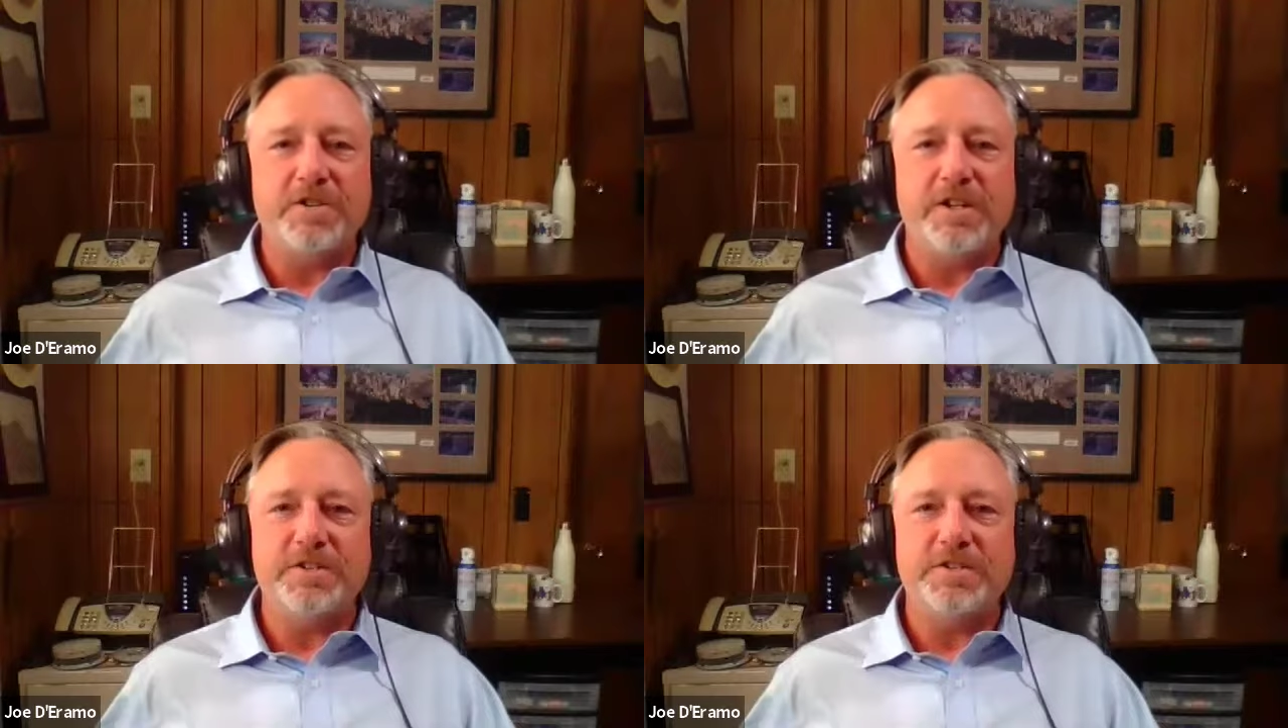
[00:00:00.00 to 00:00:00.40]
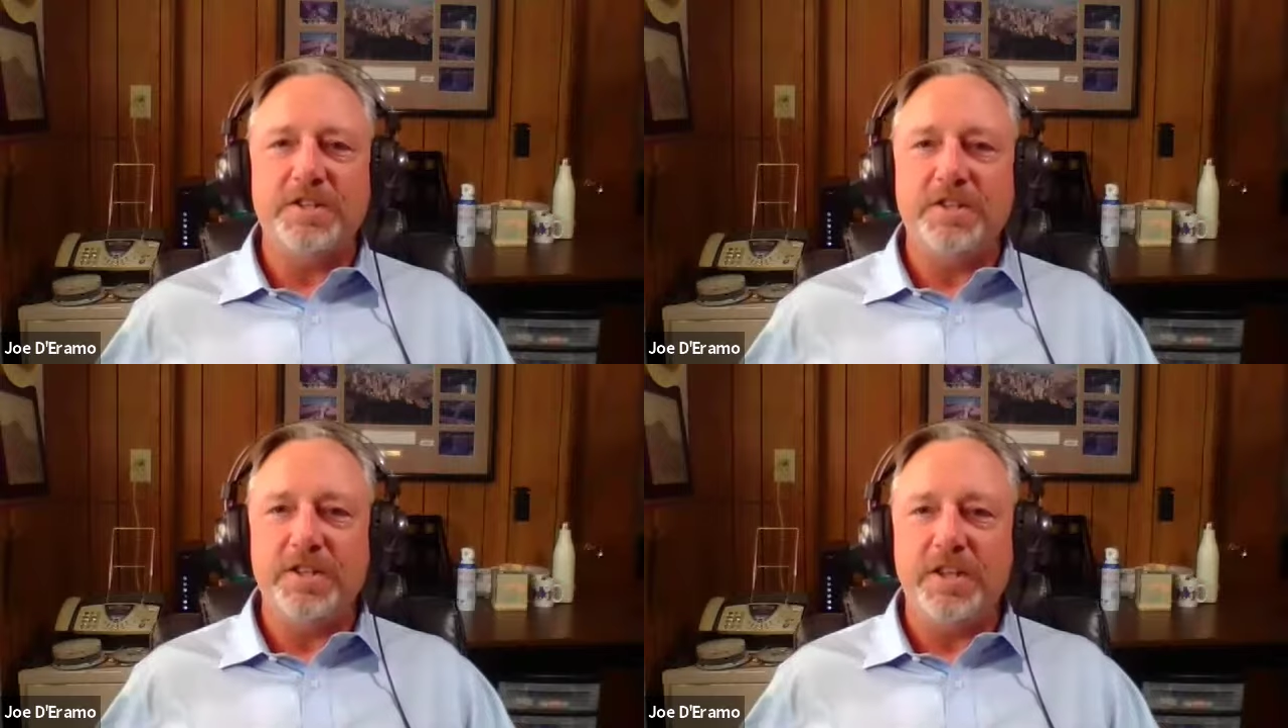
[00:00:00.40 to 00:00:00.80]
She is
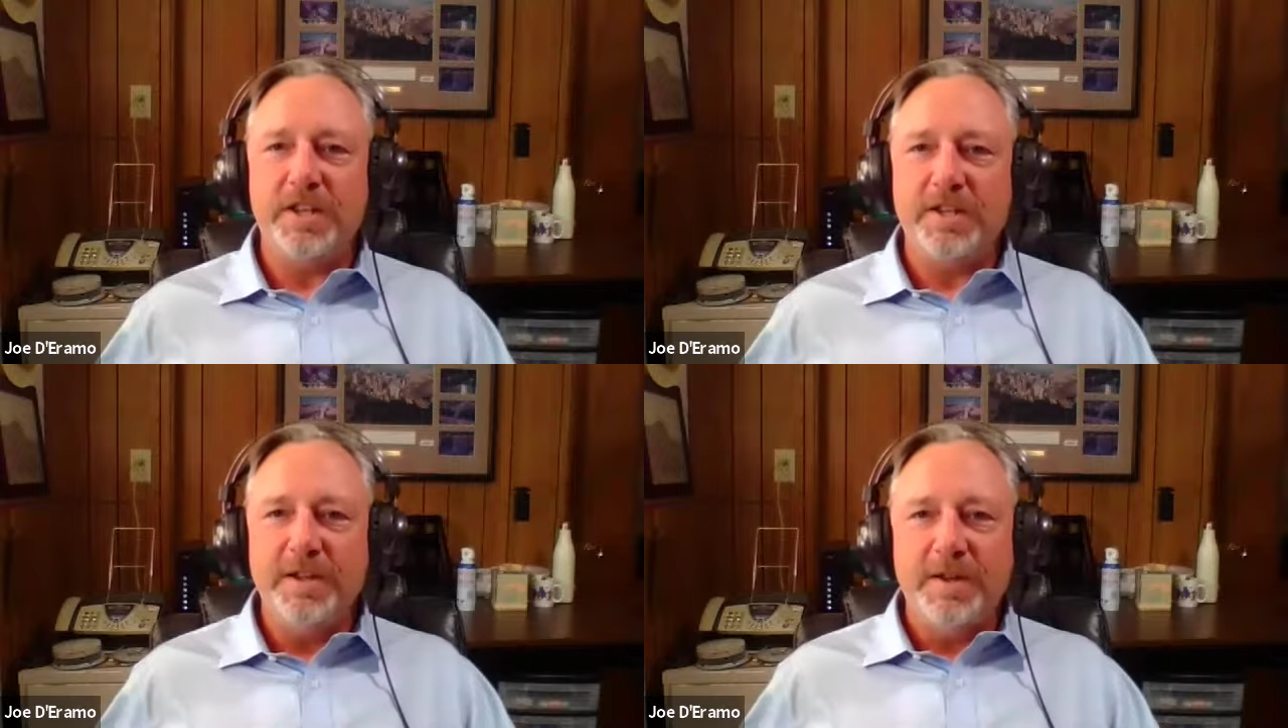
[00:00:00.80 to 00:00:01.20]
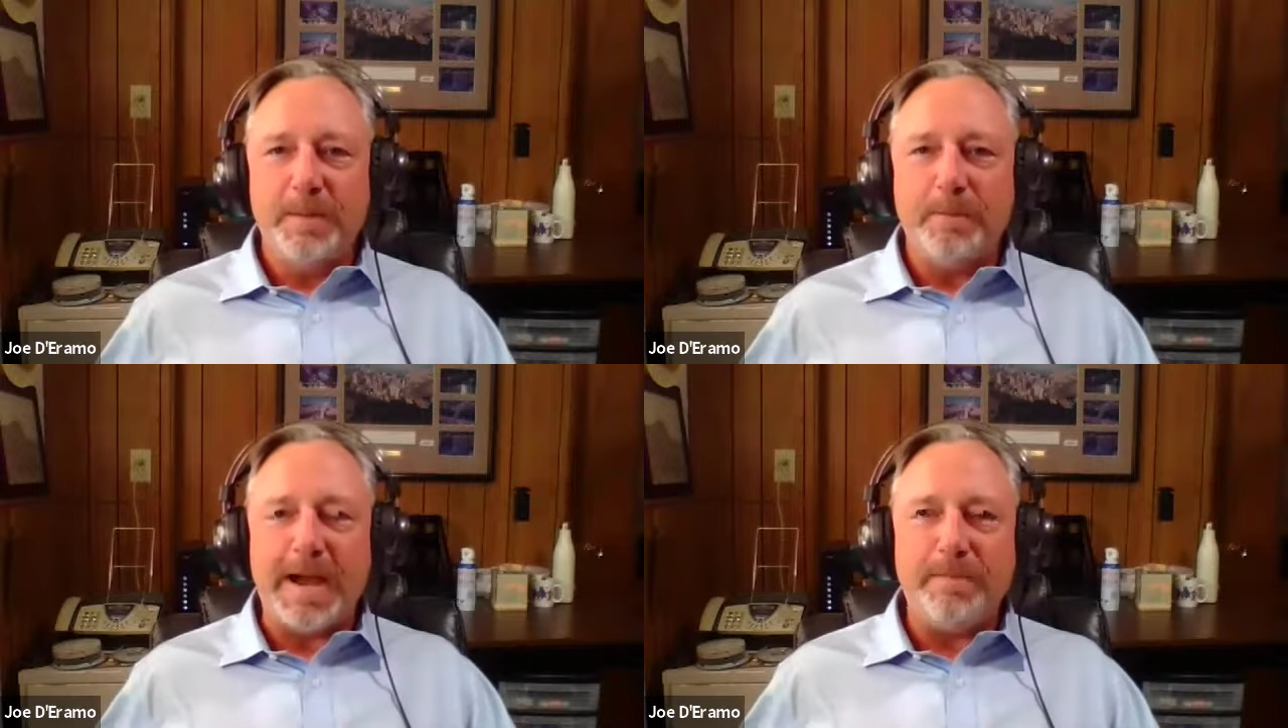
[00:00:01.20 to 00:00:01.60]
in the
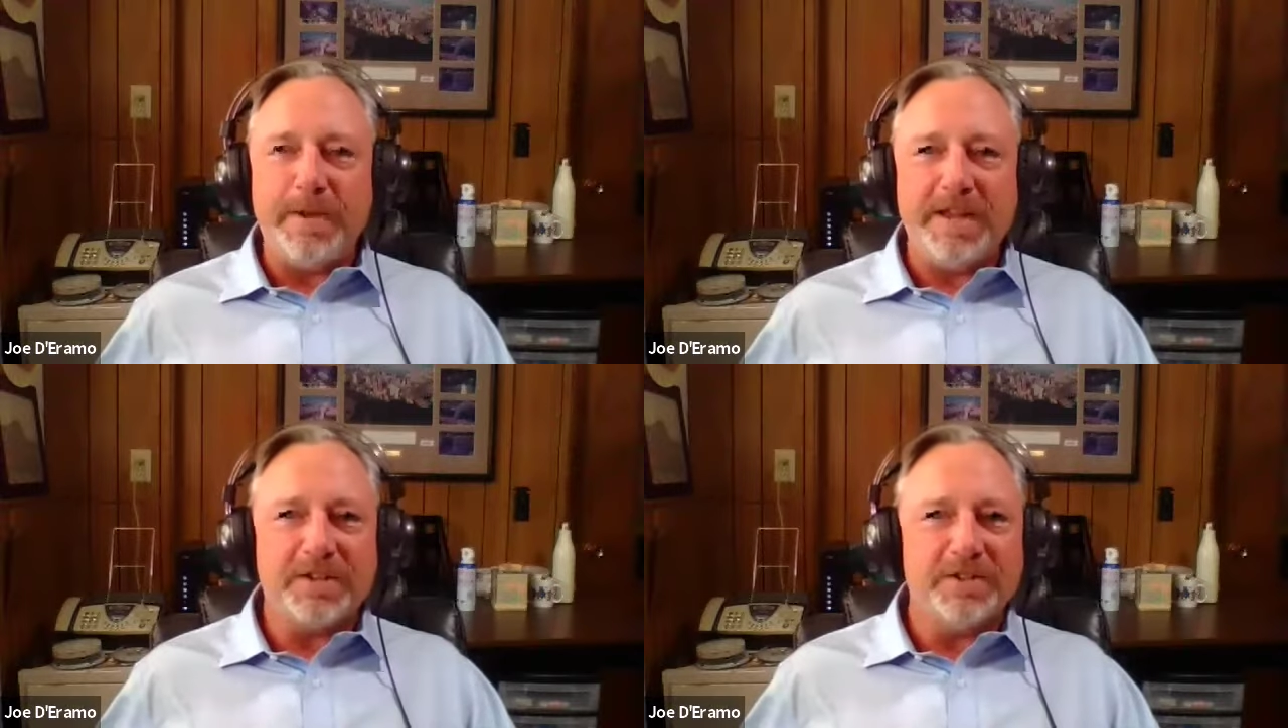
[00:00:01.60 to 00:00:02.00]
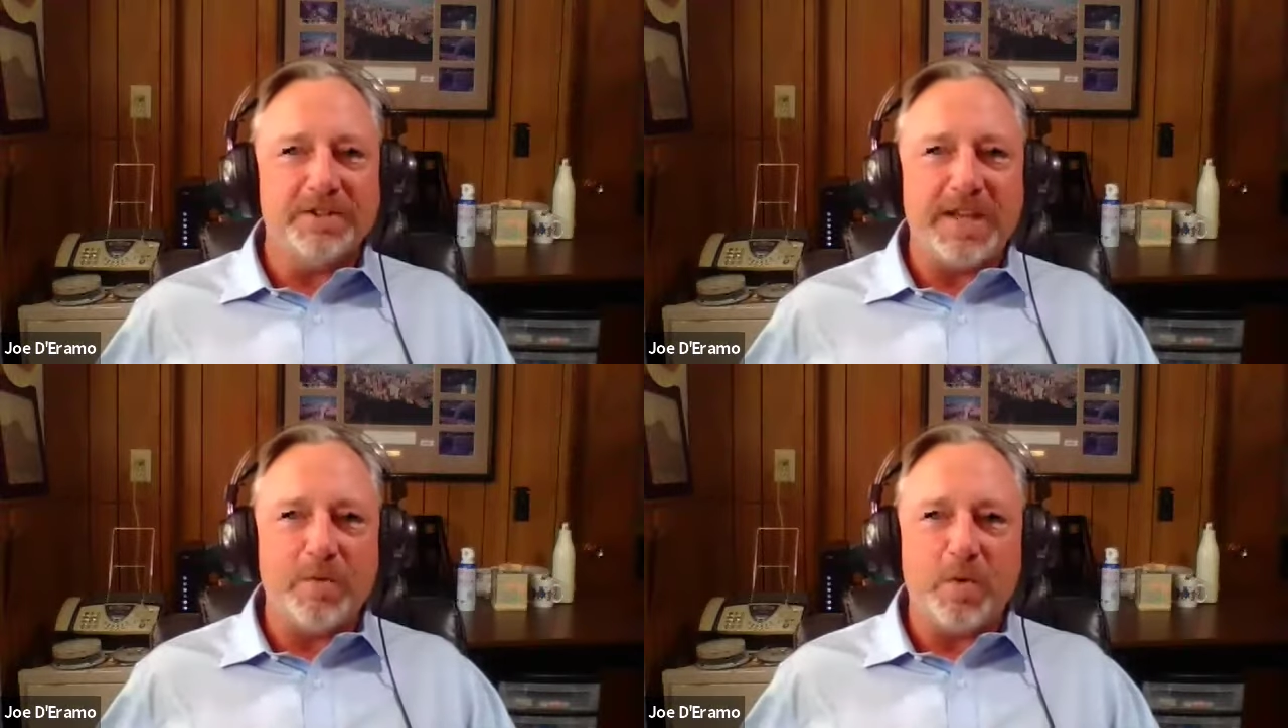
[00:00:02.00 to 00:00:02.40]
My Pinnacle
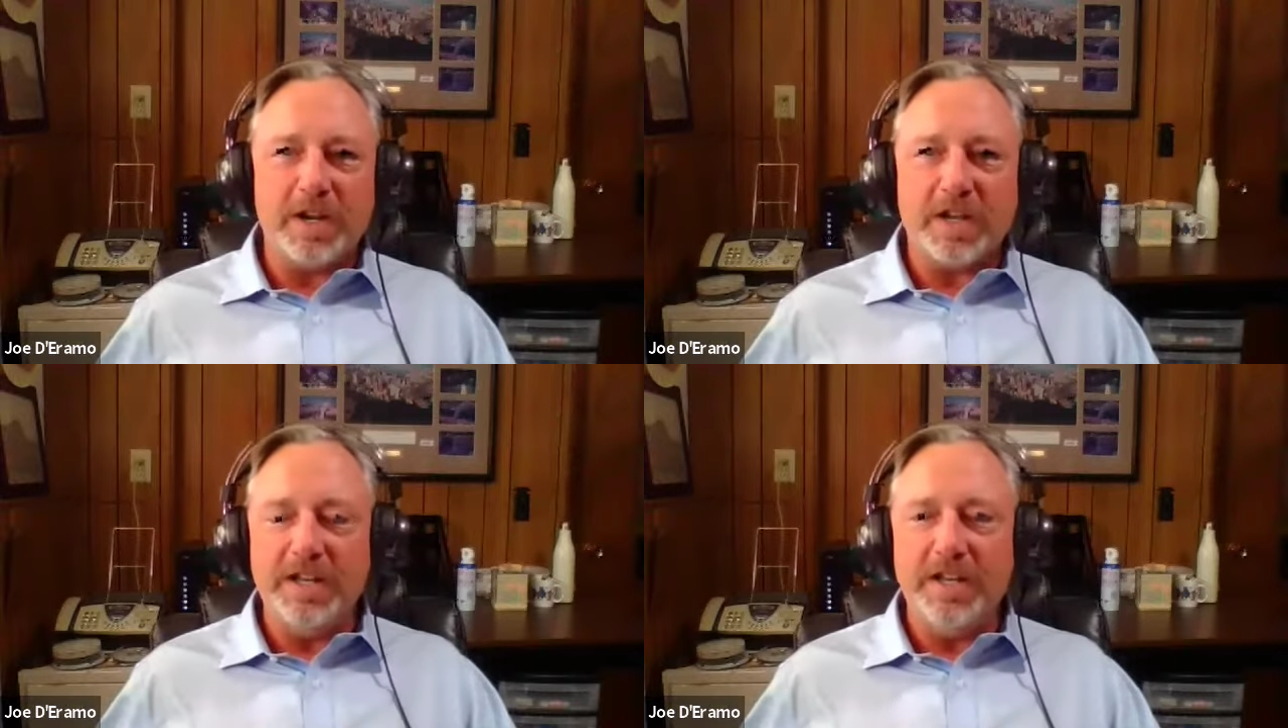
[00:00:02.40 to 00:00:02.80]
Network